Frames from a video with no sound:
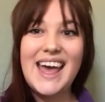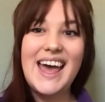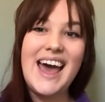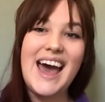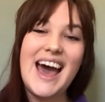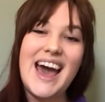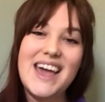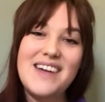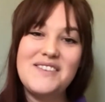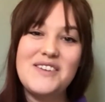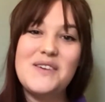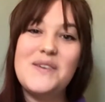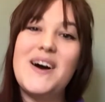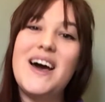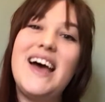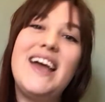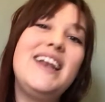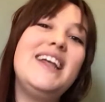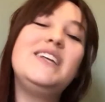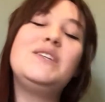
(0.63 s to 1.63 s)
Hi
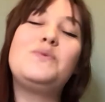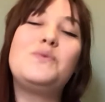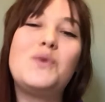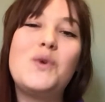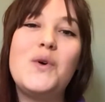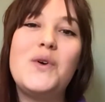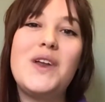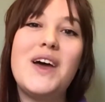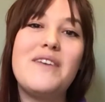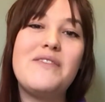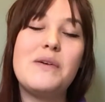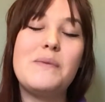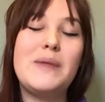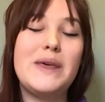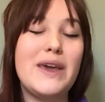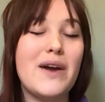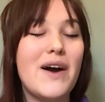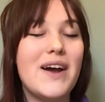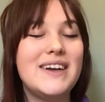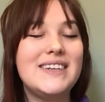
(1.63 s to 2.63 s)
everyone, it's Rona from the
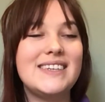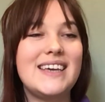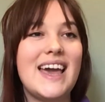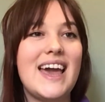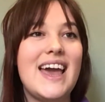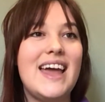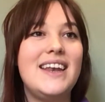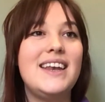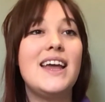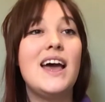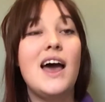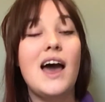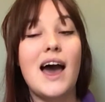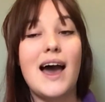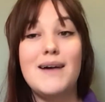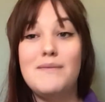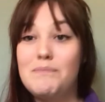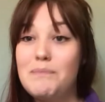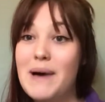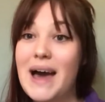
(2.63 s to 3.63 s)
yard again.
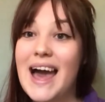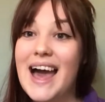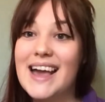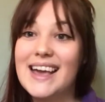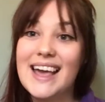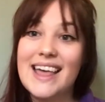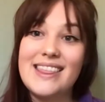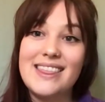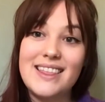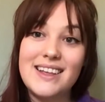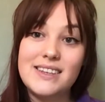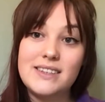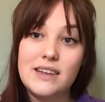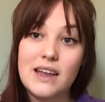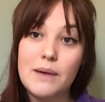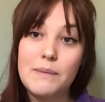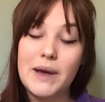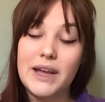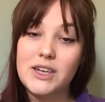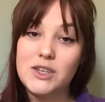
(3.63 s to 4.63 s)
I'm back and this
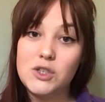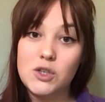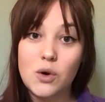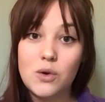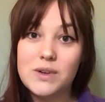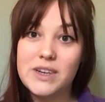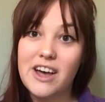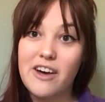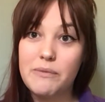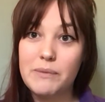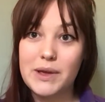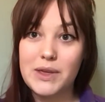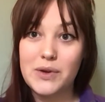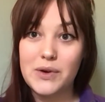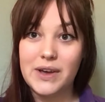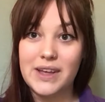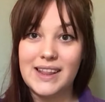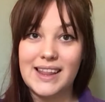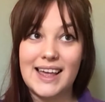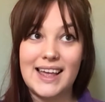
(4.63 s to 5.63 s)
time I don't have my
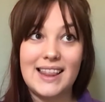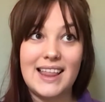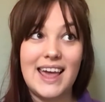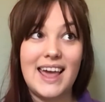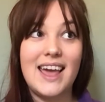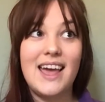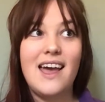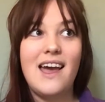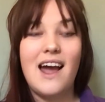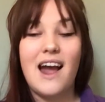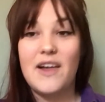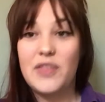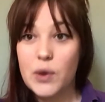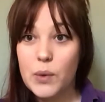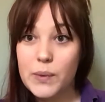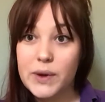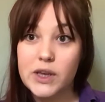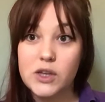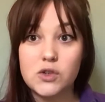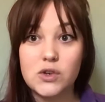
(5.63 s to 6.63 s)
ukulele. I thought
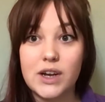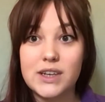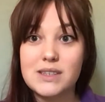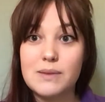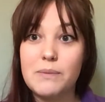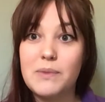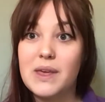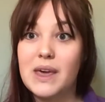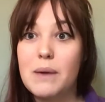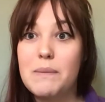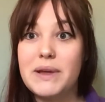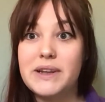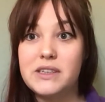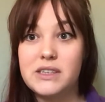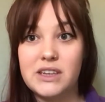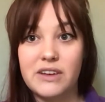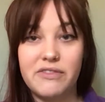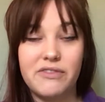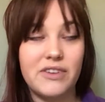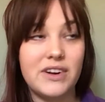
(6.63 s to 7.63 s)
we could try something a bit
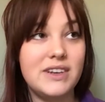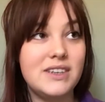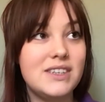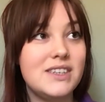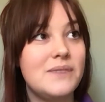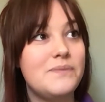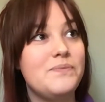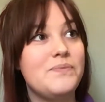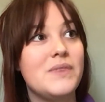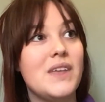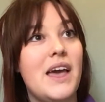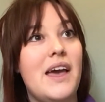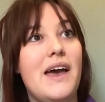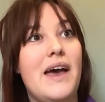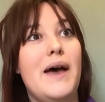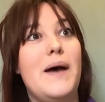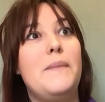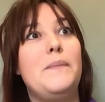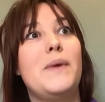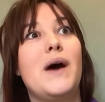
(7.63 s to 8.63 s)
different.
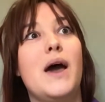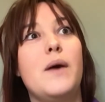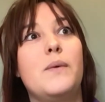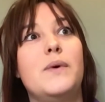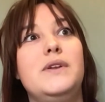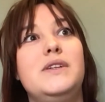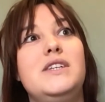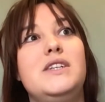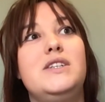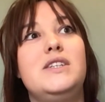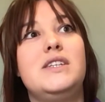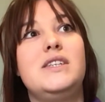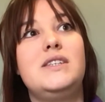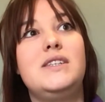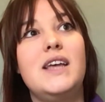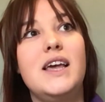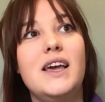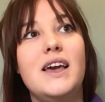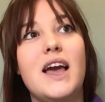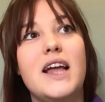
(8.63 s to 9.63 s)
I wanted to
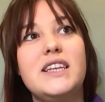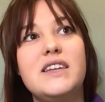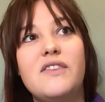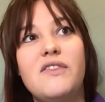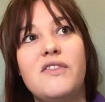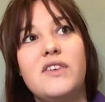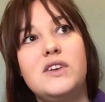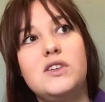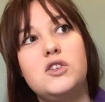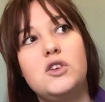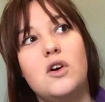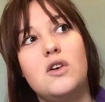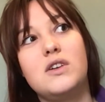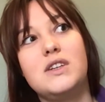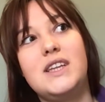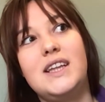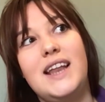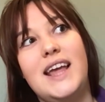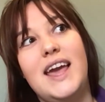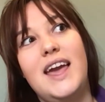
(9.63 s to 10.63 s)
sing a different song
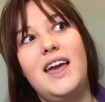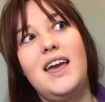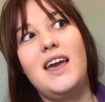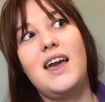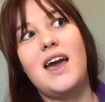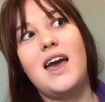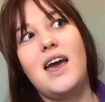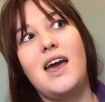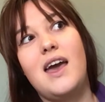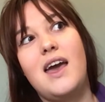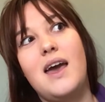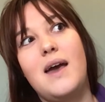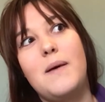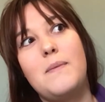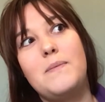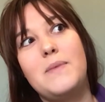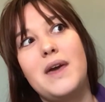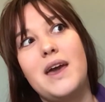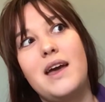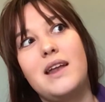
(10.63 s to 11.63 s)
today
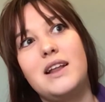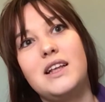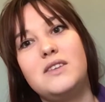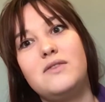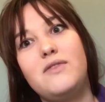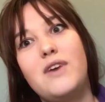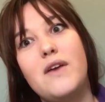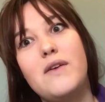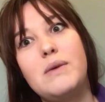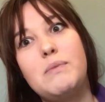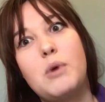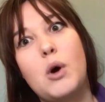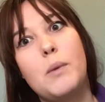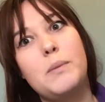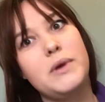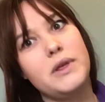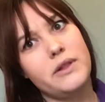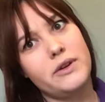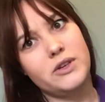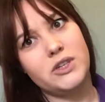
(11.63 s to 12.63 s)
and it's very
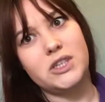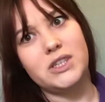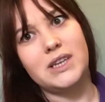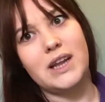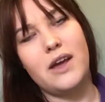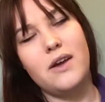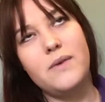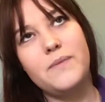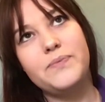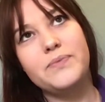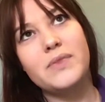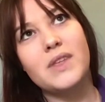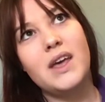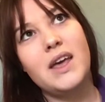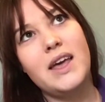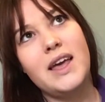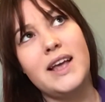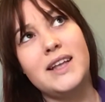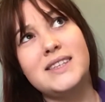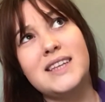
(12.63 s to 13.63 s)
popular just now.
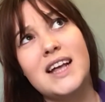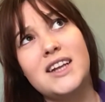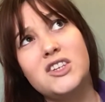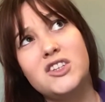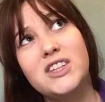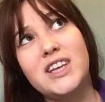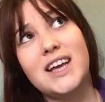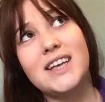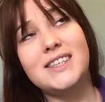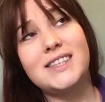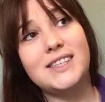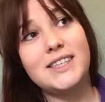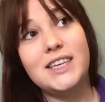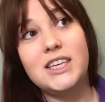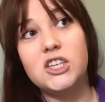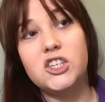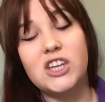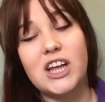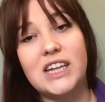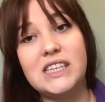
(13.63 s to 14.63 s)
It's actually a
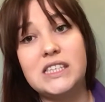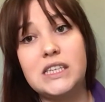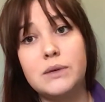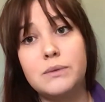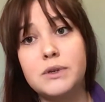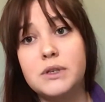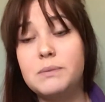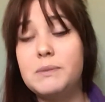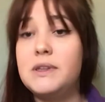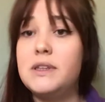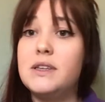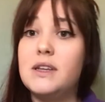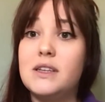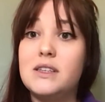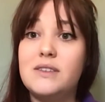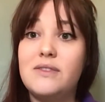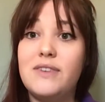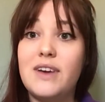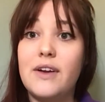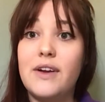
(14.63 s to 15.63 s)
sea shanty, which means
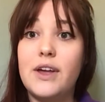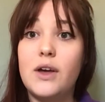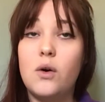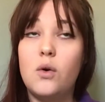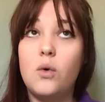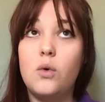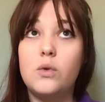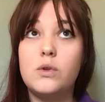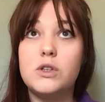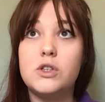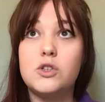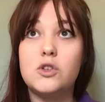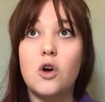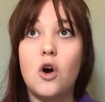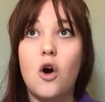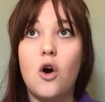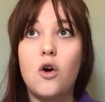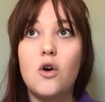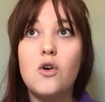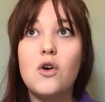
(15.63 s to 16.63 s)
it's a very old
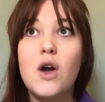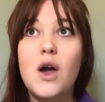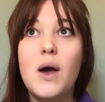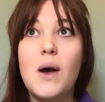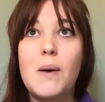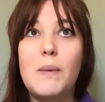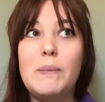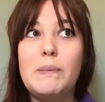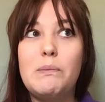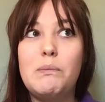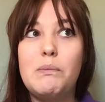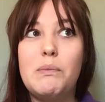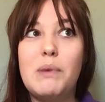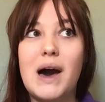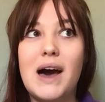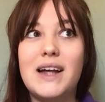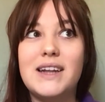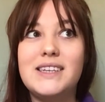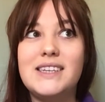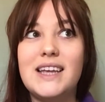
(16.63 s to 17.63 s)
song,
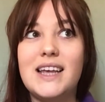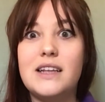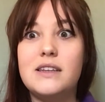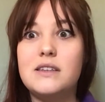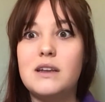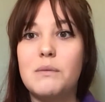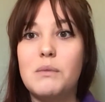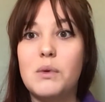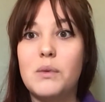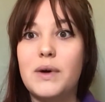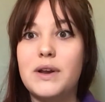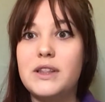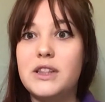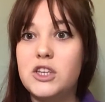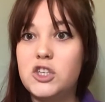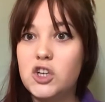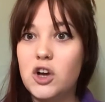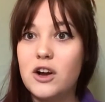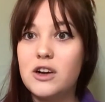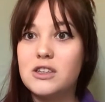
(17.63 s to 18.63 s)
but it's number one in the
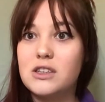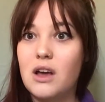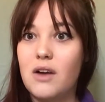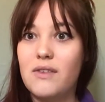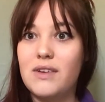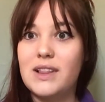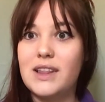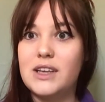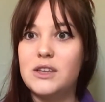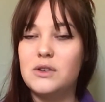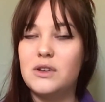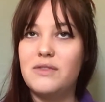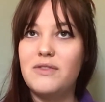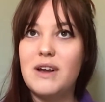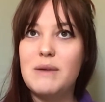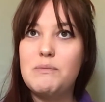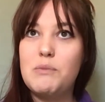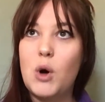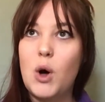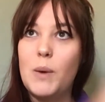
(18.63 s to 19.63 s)
charts currently, so it's
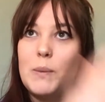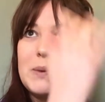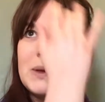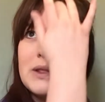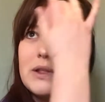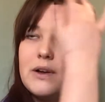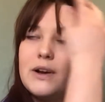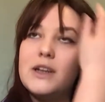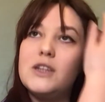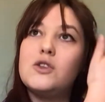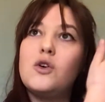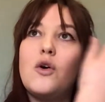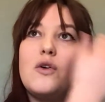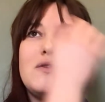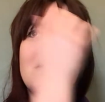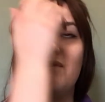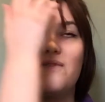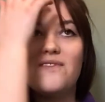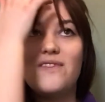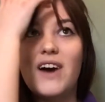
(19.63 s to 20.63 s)
very popular. It's
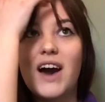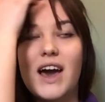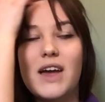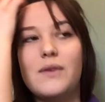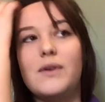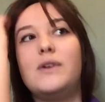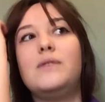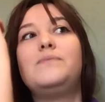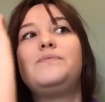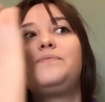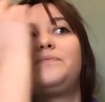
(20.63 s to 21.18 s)
gone viral.